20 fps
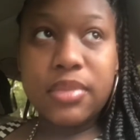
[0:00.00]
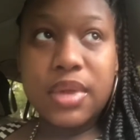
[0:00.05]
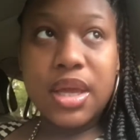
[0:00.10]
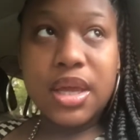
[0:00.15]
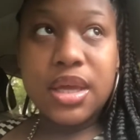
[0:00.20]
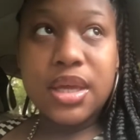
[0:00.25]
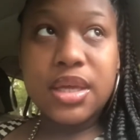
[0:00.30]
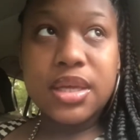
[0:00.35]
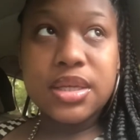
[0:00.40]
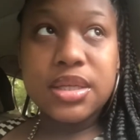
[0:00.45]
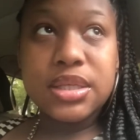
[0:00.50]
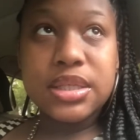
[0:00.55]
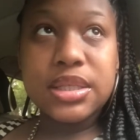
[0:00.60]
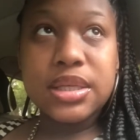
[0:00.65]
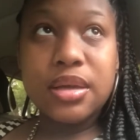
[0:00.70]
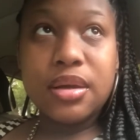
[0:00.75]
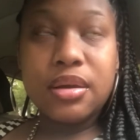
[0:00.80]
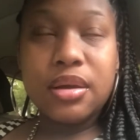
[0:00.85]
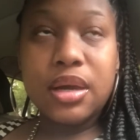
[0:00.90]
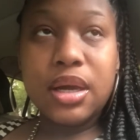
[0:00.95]
is
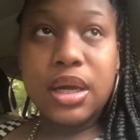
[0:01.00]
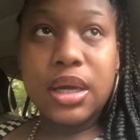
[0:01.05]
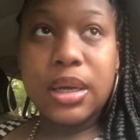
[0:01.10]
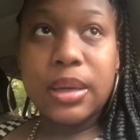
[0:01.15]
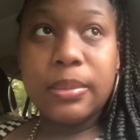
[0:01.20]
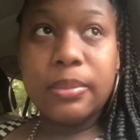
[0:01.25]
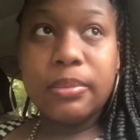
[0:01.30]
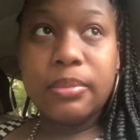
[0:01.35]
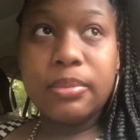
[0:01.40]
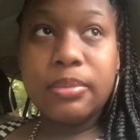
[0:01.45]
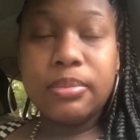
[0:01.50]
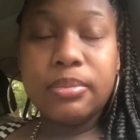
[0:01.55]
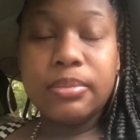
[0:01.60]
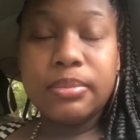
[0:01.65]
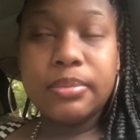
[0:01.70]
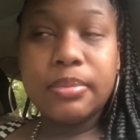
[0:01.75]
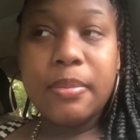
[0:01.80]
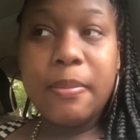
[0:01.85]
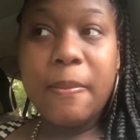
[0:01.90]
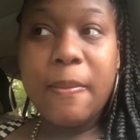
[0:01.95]

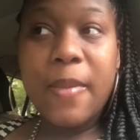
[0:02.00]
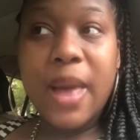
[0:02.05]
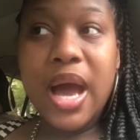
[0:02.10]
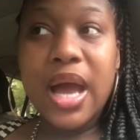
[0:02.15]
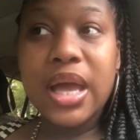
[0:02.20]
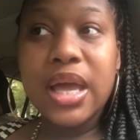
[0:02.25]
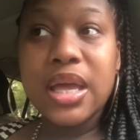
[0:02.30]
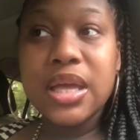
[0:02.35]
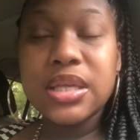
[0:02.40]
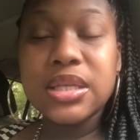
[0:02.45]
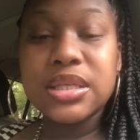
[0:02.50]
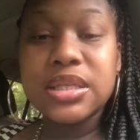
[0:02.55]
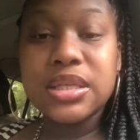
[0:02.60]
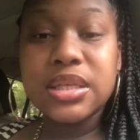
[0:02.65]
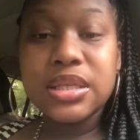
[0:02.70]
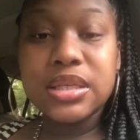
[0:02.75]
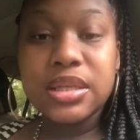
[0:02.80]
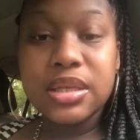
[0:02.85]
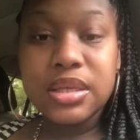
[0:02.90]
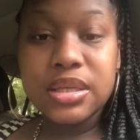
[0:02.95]
my
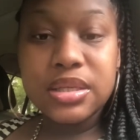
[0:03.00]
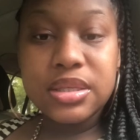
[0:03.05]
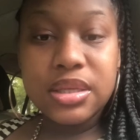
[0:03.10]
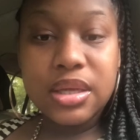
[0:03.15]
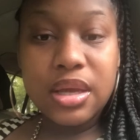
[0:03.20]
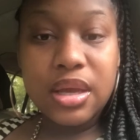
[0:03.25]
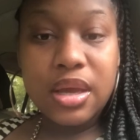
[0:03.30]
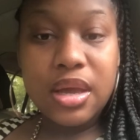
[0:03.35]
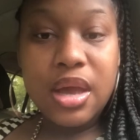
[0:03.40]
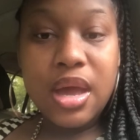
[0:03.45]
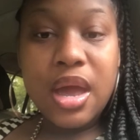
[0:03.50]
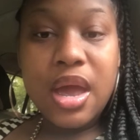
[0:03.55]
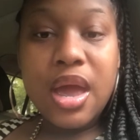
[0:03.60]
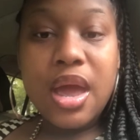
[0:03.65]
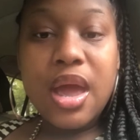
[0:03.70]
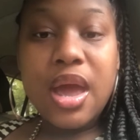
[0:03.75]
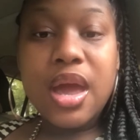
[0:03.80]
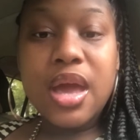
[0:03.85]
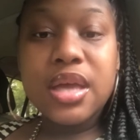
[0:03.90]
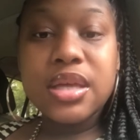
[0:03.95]
consistency
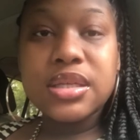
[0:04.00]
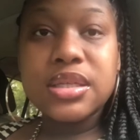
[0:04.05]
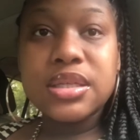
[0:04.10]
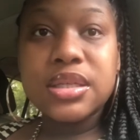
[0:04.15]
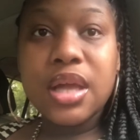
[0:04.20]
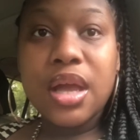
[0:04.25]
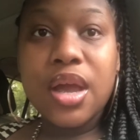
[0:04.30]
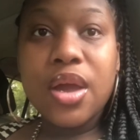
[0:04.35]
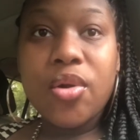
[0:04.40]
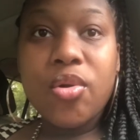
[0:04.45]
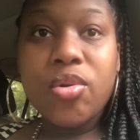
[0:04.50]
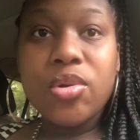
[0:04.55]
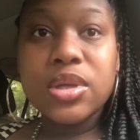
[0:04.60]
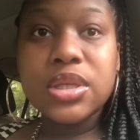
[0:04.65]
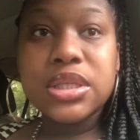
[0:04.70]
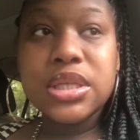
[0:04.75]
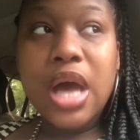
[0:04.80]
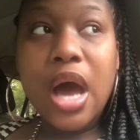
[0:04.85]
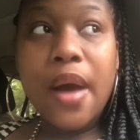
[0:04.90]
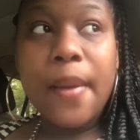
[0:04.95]
and staying on
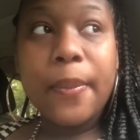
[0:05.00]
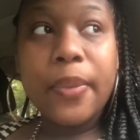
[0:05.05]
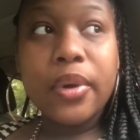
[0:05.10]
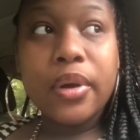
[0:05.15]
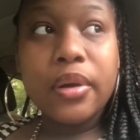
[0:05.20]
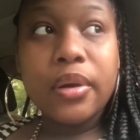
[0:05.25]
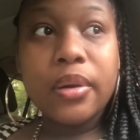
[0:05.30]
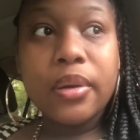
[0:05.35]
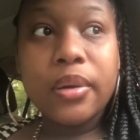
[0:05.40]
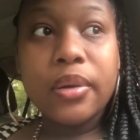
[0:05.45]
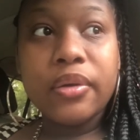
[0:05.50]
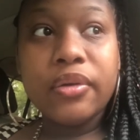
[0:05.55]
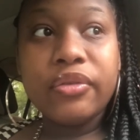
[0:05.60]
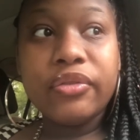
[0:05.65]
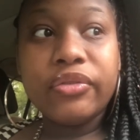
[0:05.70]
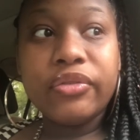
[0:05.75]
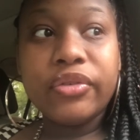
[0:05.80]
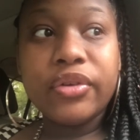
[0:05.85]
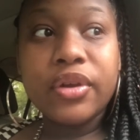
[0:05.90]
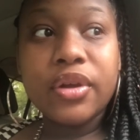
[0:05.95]
top
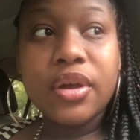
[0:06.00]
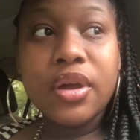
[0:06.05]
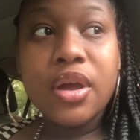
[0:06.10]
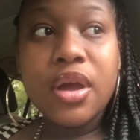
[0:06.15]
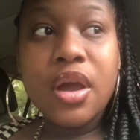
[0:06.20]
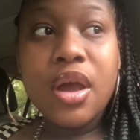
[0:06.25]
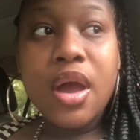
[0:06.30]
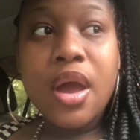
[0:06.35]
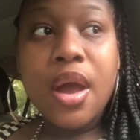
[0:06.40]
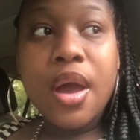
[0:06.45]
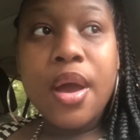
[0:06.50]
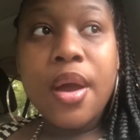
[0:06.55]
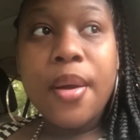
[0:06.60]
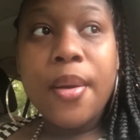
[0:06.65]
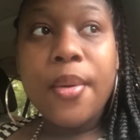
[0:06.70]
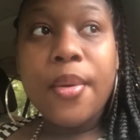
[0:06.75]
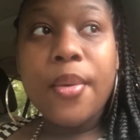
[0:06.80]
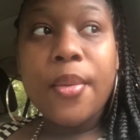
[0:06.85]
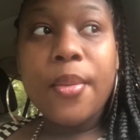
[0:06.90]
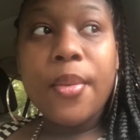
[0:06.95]
of
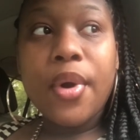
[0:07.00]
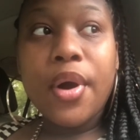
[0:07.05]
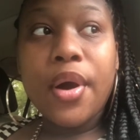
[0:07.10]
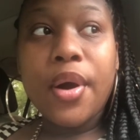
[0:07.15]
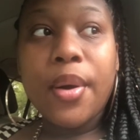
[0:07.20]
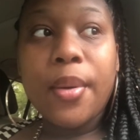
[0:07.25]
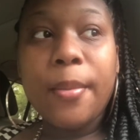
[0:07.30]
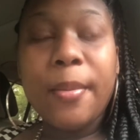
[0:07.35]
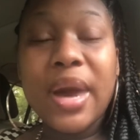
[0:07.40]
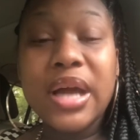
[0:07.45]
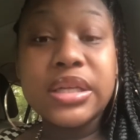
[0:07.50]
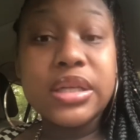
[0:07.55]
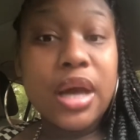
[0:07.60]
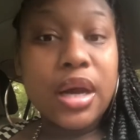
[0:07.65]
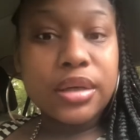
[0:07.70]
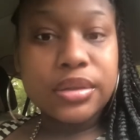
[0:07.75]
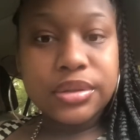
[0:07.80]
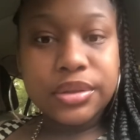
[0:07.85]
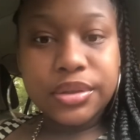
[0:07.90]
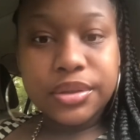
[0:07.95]
my
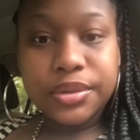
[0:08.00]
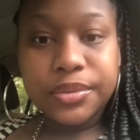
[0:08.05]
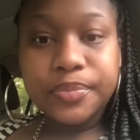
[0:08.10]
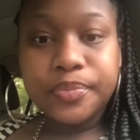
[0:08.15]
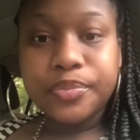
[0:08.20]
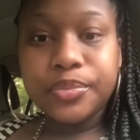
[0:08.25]
doctor.